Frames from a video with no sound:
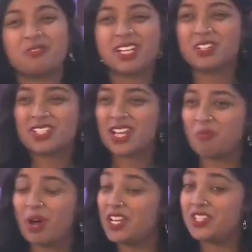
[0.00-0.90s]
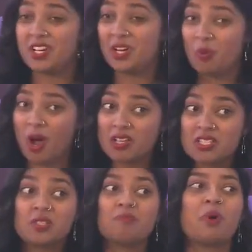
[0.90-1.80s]
really understand what engineering
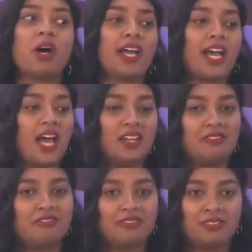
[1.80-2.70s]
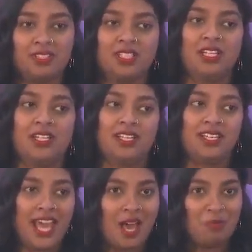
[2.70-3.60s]
was, but I kind of
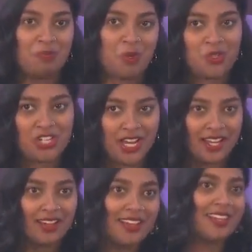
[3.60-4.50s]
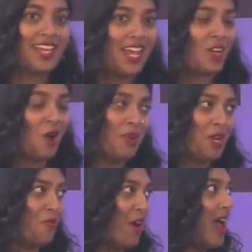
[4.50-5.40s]
kept pushing and in the end got my
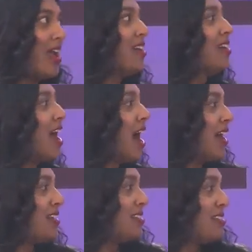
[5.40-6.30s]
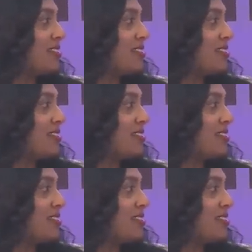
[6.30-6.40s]
own way and